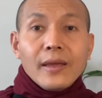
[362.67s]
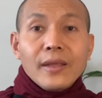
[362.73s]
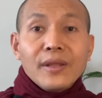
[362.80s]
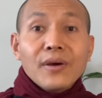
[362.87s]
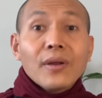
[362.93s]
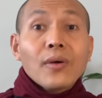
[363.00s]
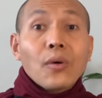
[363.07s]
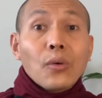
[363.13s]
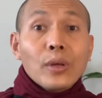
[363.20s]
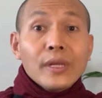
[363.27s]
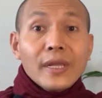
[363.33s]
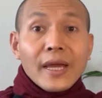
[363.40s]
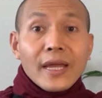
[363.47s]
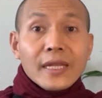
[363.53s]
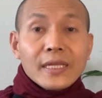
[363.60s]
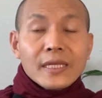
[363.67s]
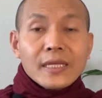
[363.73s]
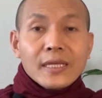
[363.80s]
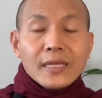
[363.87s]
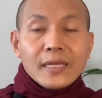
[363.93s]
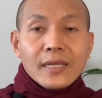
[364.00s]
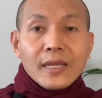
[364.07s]
Not only that,
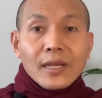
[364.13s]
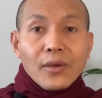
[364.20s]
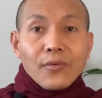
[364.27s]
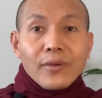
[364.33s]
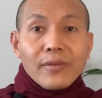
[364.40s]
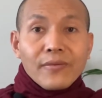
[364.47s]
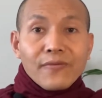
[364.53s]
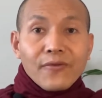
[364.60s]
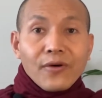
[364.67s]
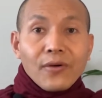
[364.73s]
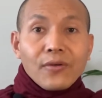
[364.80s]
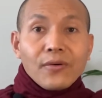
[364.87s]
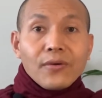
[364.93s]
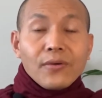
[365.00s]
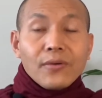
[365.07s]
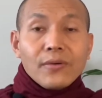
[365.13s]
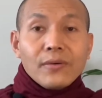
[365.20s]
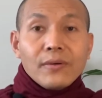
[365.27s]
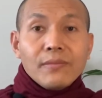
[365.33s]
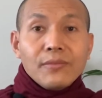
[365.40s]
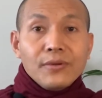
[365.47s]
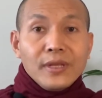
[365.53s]
we have to follow
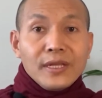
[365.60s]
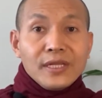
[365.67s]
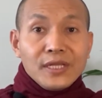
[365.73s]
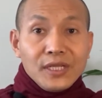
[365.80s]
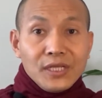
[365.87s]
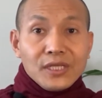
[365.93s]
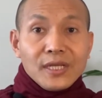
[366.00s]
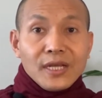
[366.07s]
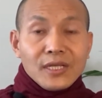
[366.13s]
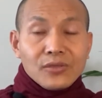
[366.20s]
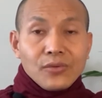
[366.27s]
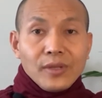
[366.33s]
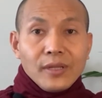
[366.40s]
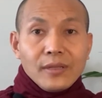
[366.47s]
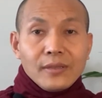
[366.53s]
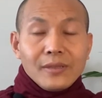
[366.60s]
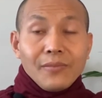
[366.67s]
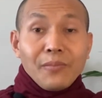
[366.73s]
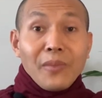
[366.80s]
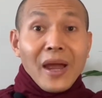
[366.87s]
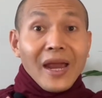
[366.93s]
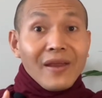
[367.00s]
Buddha teaching as well.
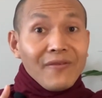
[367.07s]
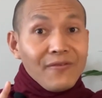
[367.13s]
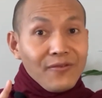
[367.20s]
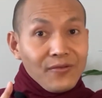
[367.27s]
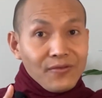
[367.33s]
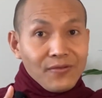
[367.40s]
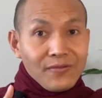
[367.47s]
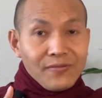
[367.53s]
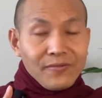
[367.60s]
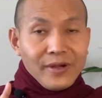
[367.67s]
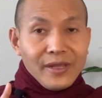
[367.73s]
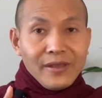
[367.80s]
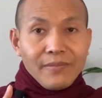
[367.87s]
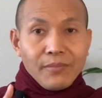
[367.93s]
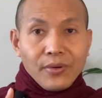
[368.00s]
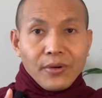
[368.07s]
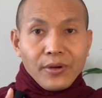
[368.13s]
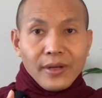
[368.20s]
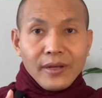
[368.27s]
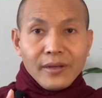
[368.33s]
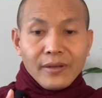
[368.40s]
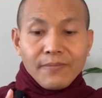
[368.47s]
Mindful, very important.
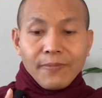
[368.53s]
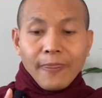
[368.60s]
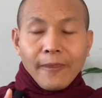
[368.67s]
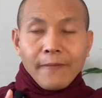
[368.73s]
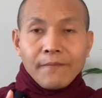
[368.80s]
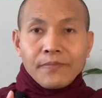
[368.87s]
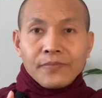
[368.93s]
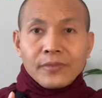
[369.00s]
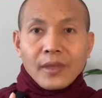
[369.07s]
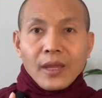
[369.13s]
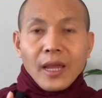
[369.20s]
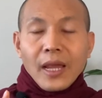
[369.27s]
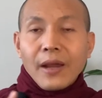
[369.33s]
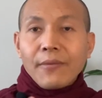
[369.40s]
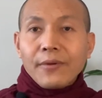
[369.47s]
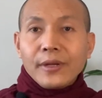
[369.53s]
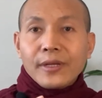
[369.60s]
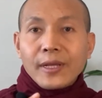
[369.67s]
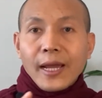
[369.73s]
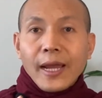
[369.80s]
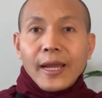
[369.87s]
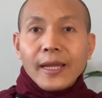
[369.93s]
Every
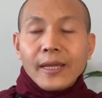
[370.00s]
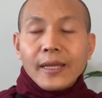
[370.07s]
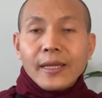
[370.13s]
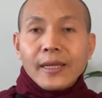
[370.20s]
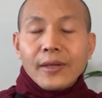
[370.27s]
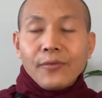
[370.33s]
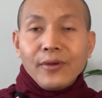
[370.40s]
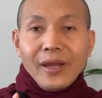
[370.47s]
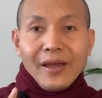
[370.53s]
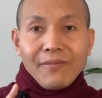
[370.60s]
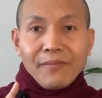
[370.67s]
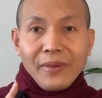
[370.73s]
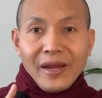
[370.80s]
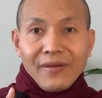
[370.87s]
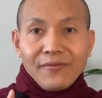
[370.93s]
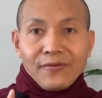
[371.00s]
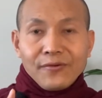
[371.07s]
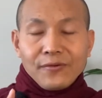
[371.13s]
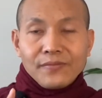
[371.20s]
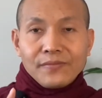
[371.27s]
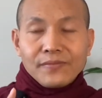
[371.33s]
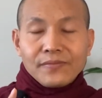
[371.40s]
time we have mindful.
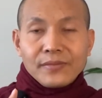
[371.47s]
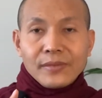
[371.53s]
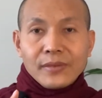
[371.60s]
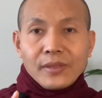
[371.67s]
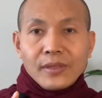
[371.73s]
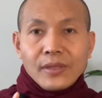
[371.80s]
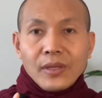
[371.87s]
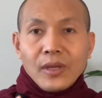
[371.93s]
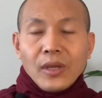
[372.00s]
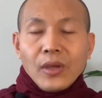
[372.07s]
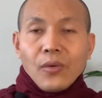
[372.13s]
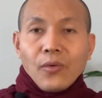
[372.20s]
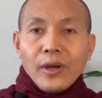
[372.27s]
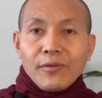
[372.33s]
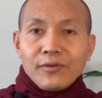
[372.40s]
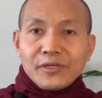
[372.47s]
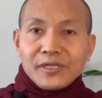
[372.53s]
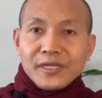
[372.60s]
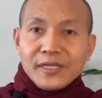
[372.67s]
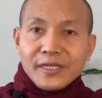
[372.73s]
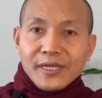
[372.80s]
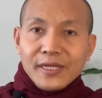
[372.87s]
When we're
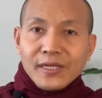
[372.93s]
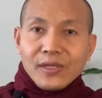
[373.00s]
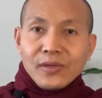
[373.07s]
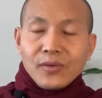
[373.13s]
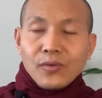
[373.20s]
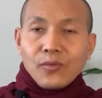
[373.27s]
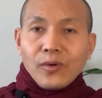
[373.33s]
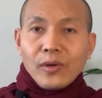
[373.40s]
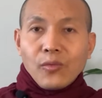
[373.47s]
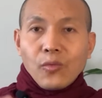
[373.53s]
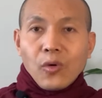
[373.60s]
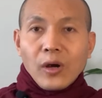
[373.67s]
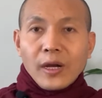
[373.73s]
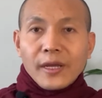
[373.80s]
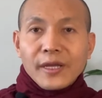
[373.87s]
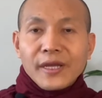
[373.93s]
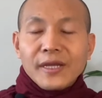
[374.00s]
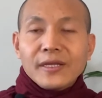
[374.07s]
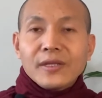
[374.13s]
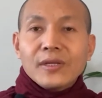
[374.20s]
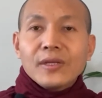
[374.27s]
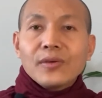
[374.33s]
sitting, when we're walking,
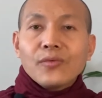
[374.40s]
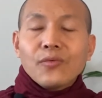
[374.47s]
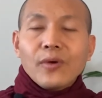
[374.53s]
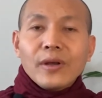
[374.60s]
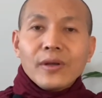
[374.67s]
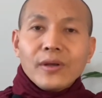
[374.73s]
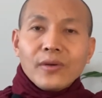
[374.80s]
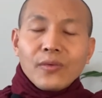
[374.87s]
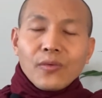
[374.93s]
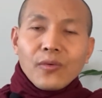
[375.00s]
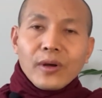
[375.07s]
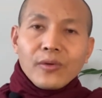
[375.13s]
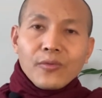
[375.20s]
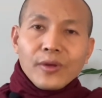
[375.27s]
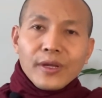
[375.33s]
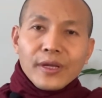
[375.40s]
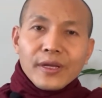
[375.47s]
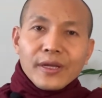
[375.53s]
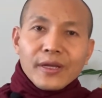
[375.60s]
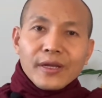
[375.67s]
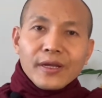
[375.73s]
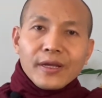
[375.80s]
when we
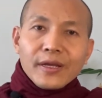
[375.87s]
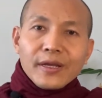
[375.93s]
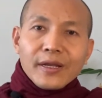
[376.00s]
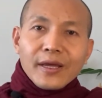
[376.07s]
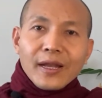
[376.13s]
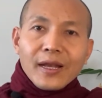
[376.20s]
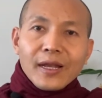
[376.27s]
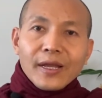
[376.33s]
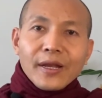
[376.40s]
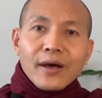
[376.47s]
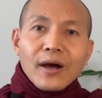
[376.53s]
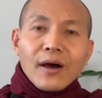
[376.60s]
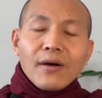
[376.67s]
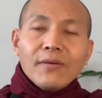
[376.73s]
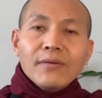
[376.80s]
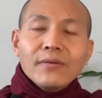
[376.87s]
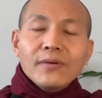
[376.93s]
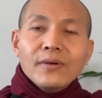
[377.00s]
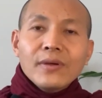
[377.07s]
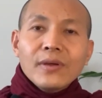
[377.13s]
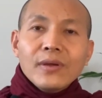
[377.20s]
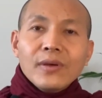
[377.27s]
lay down,
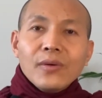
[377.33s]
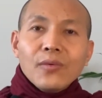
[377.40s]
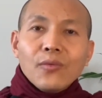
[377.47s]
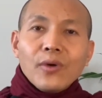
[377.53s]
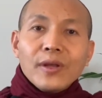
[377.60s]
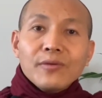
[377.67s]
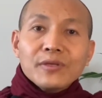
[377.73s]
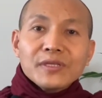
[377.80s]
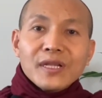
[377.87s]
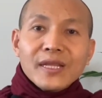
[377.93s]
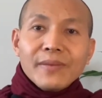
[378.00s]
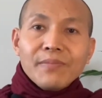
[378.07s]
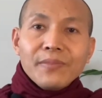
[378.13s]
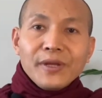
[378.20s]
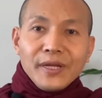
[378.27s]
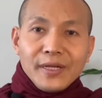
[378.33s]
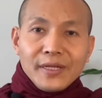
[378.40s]
when you're sleeping,